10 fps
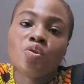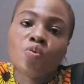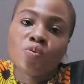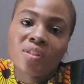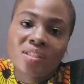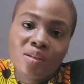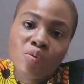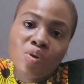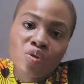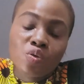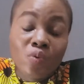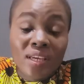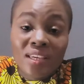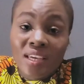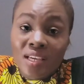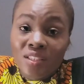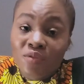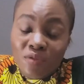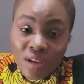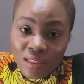you still want to
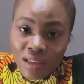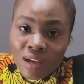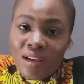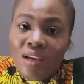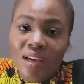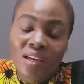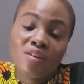engage further